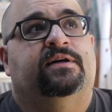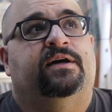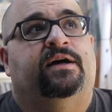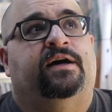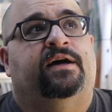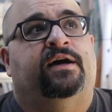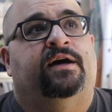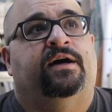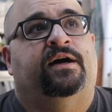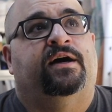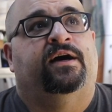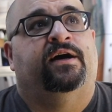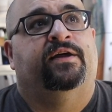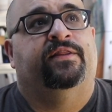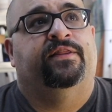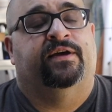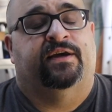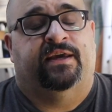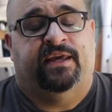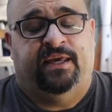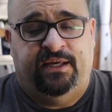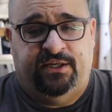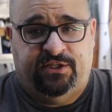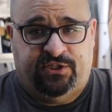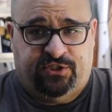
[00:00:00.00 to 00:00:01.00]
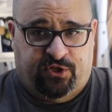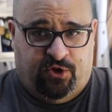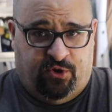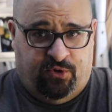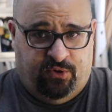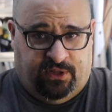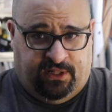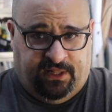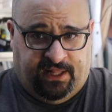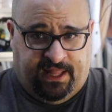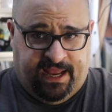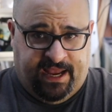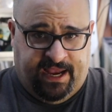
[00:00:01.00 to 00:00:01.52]
uh, the
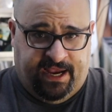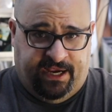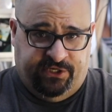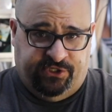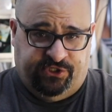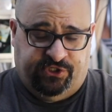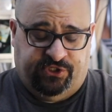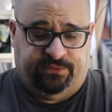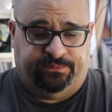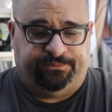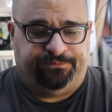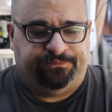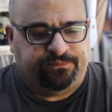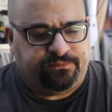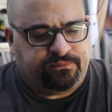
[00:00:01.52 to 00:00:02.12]
Keystone Clash